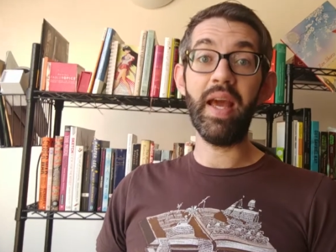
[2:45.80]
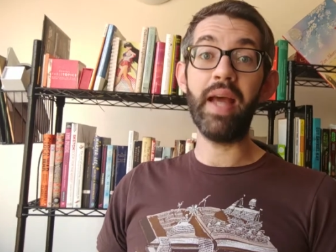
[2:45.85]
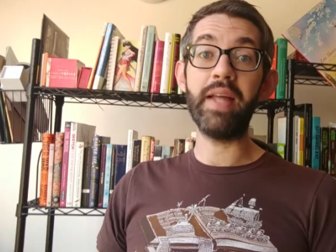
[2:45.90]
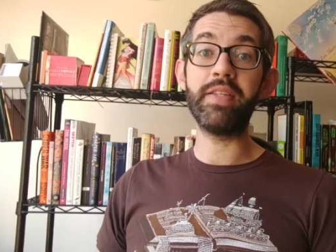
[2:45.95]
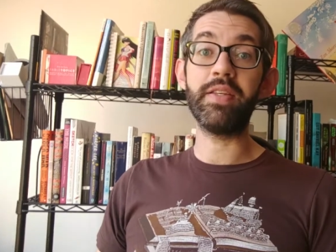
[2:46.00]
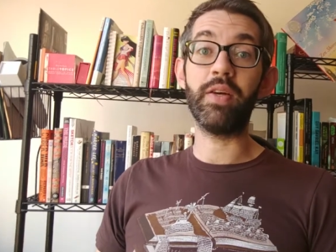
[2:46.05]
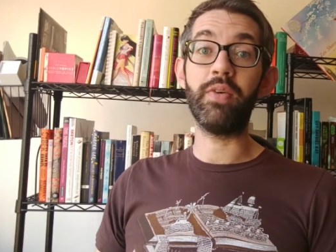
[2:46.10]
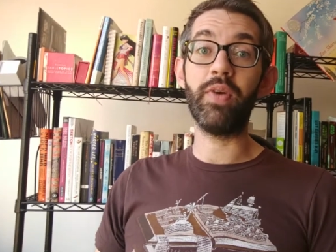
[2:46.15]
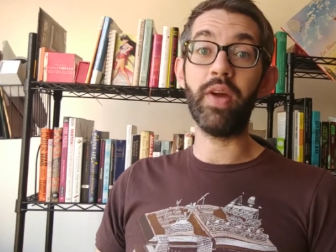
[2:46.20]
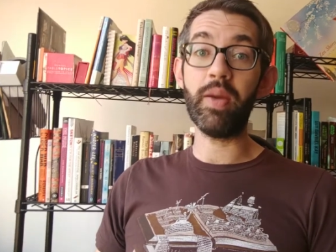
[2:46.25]

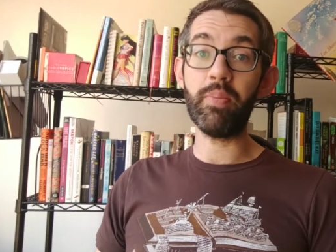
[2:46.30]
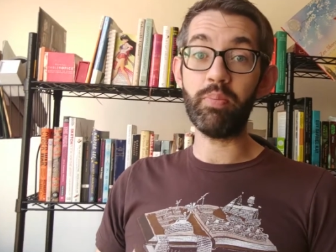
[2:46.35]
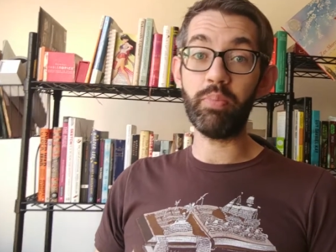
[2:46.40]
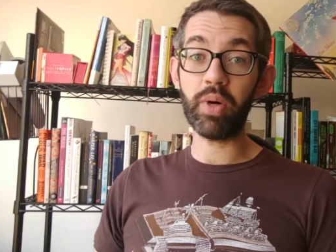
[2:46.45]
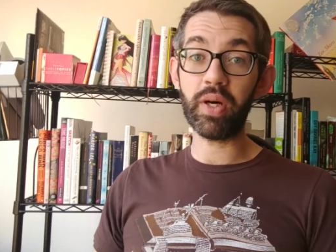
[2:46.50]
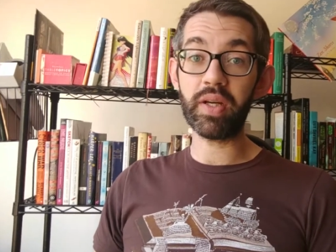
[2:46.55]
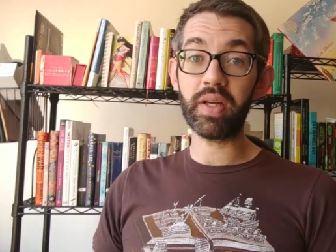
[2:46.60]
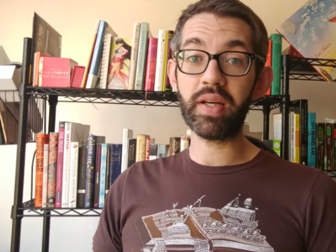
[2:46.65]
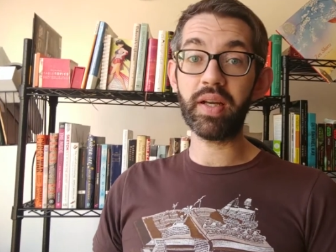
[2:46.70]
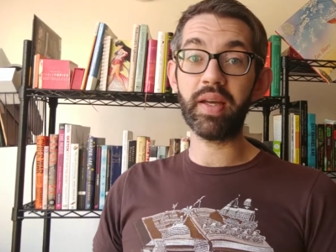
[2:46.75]
It's a great
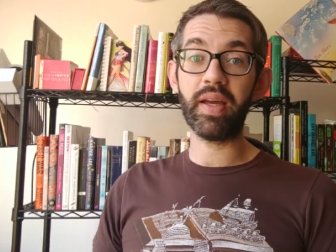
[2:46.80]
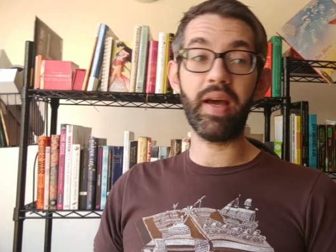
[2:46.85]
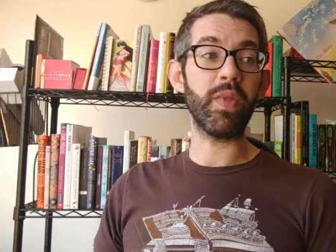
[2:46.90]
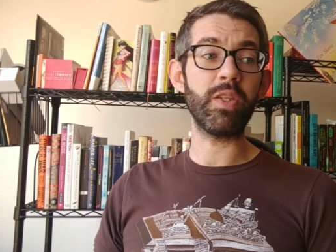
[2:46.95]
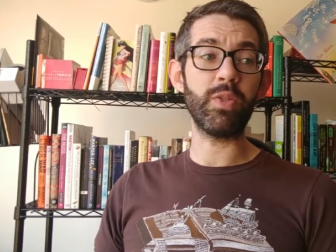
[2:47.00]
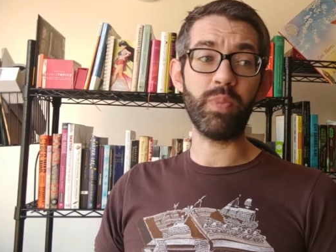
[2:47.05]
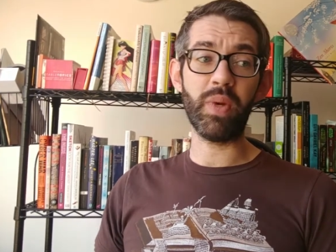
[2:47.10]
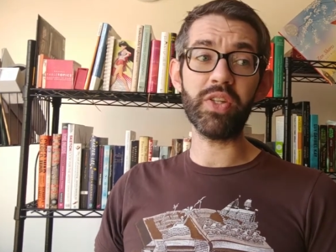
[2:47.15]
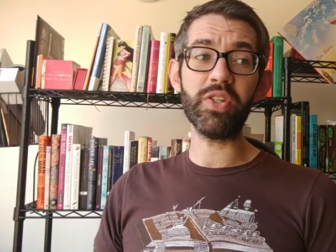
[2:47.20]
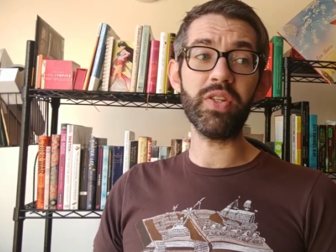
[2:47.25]
book,
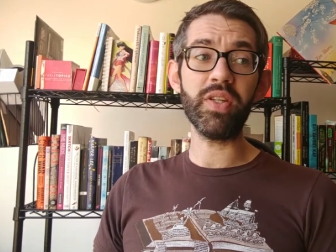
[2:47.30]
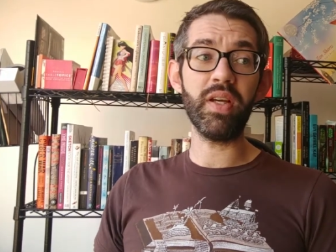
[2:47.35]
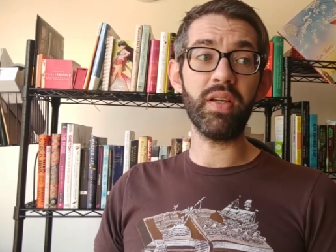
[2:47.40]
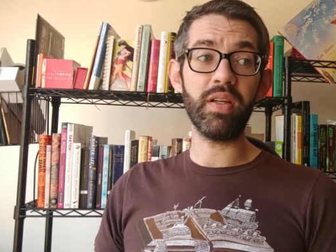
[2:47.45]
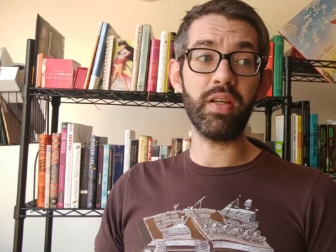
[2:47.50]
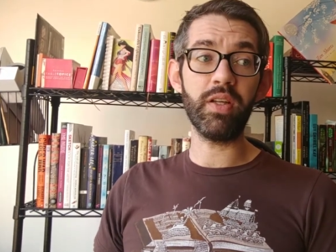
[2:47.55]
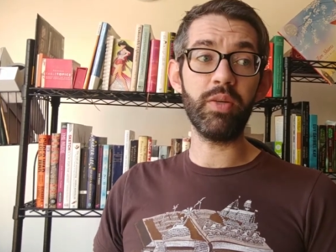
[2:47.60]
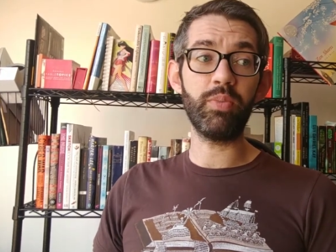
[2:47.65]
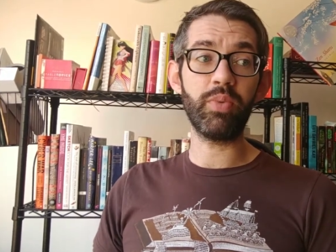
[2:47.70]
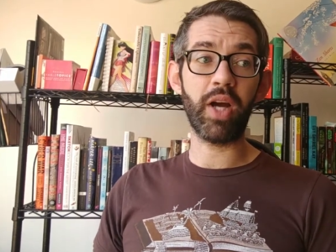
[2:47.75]
especially a
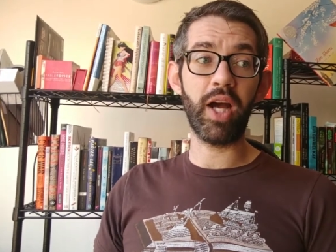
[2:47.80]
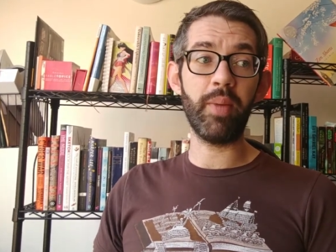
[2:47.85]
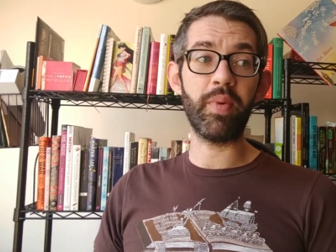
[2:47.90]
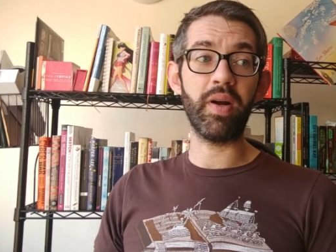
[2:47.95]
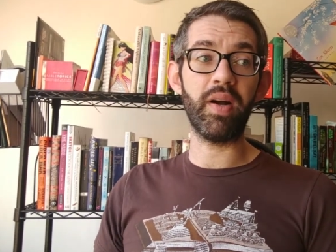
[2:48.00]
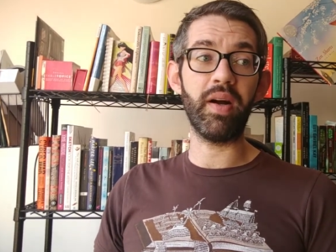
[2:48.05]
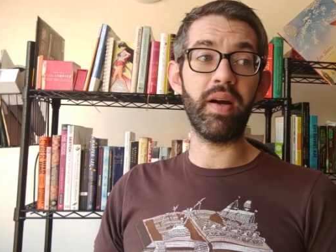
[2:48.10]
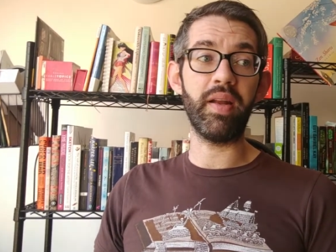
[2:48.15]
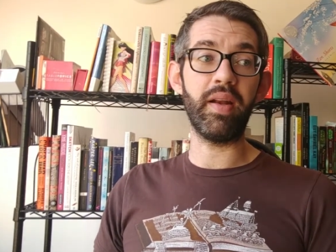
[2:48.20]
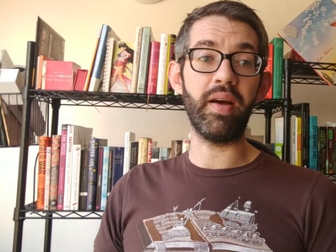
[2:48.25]
good
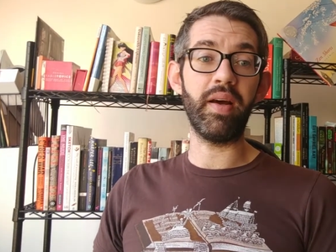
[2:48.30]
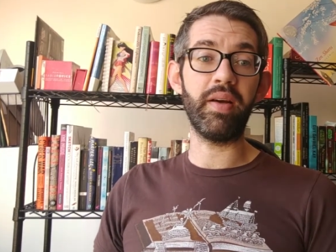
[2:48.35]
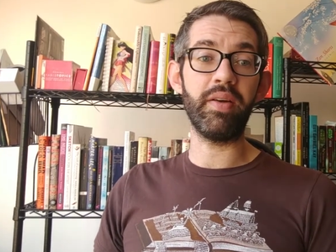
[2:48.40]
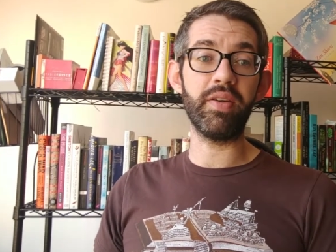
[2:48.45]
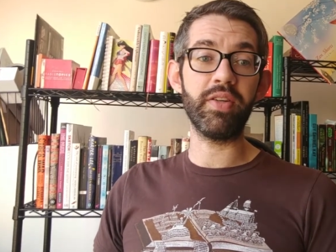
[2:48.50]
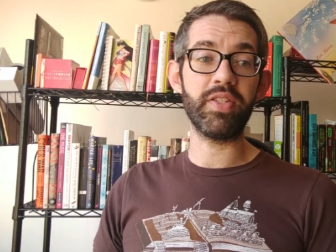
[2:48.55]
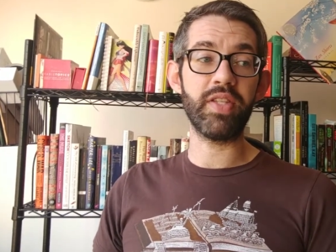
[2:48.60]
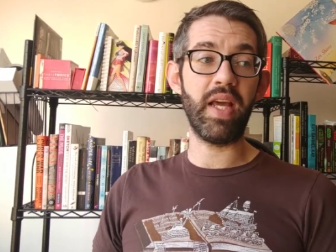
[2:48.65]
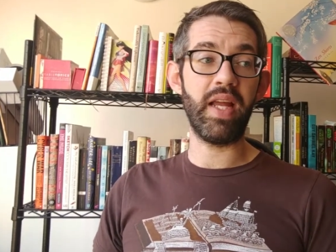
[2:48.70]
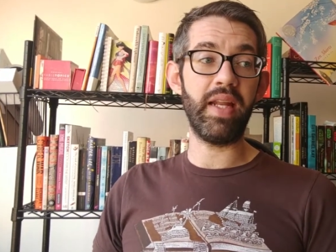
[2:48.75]
primer on
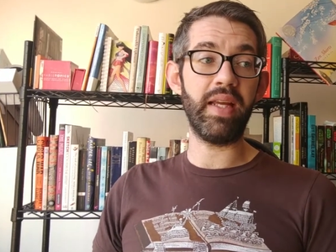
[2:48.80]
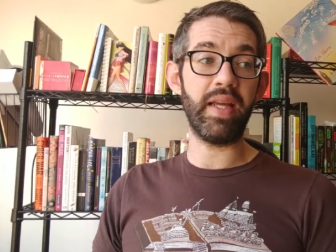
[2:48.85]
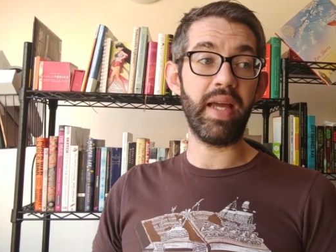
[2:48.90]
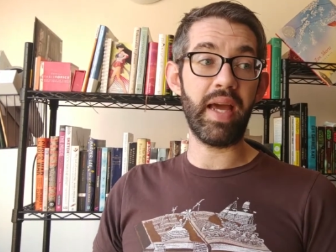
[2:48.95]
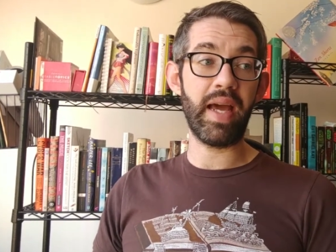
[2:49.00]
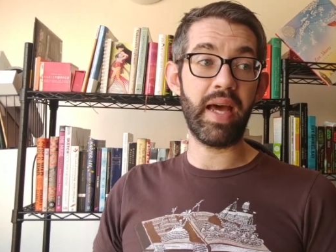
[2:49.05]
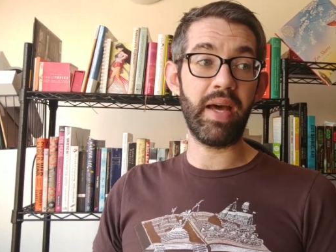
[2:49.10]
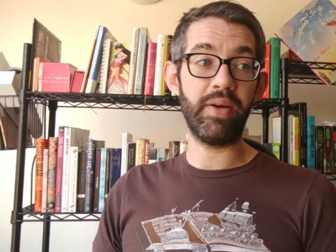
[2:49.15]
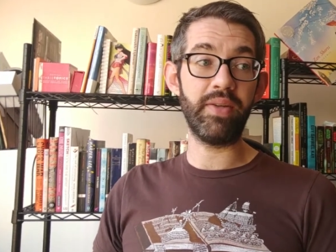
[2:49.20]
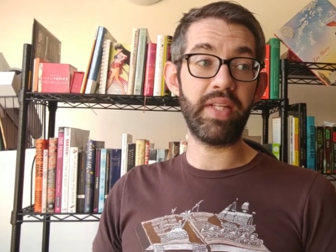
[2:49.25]
understanding
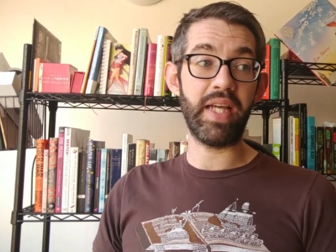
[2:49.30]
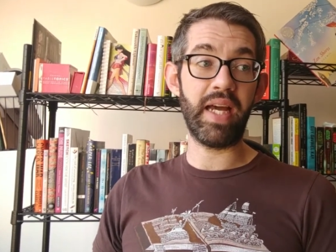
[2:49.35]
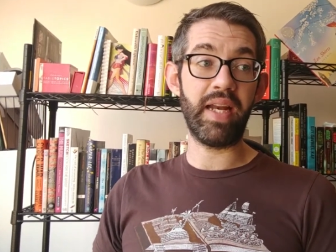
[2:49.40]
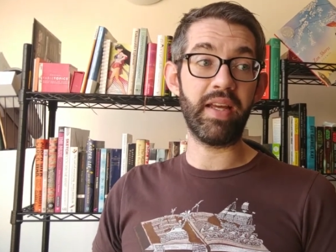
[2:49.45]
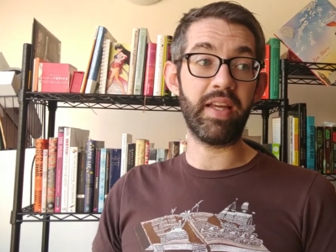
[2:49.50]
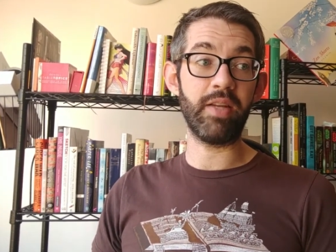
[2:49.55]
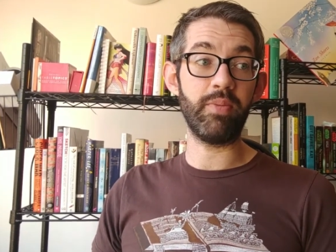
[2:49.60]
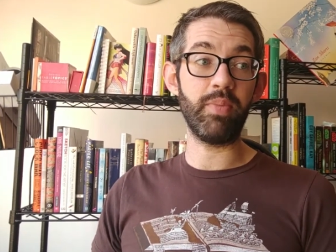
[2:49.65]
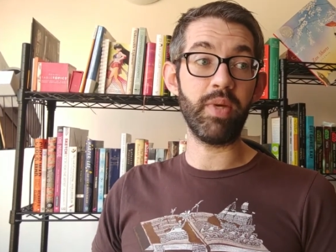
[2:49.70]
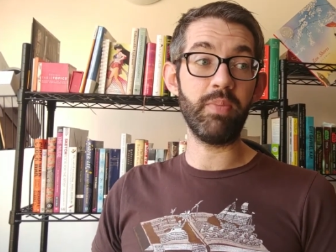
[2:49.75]
how
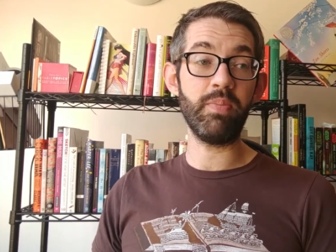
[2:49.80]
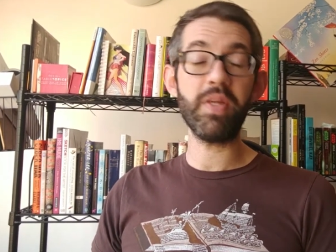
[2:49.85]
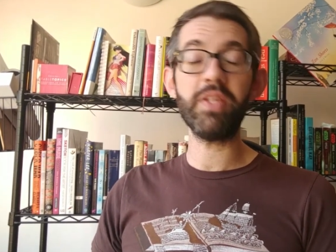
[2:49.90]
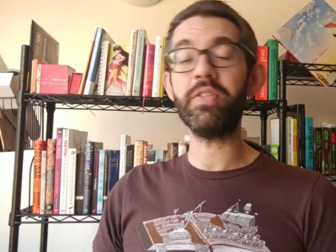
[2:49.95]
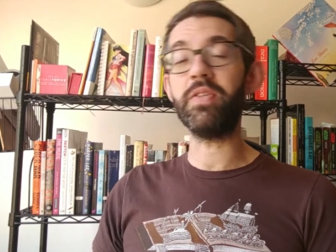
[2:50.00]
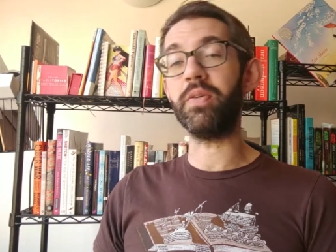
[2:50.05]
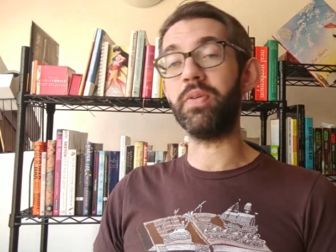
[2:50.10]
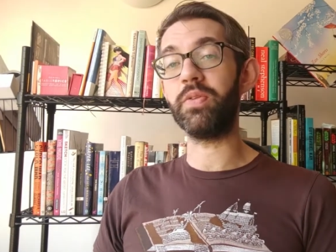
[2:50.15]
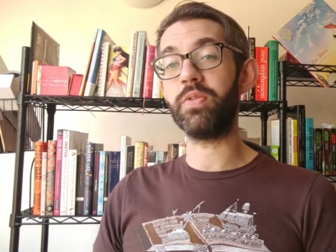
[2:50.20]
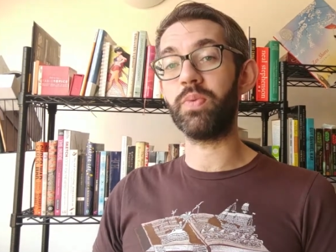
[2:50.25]
data can be
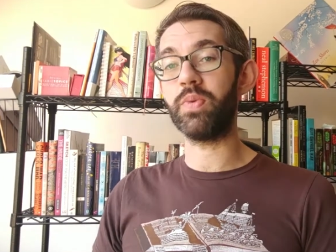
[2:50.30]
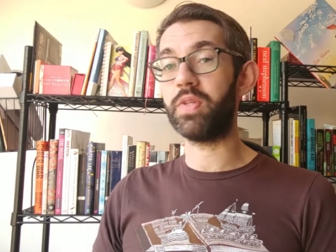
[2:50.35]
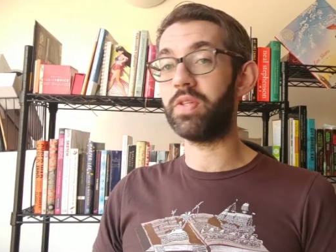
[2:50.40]
misused,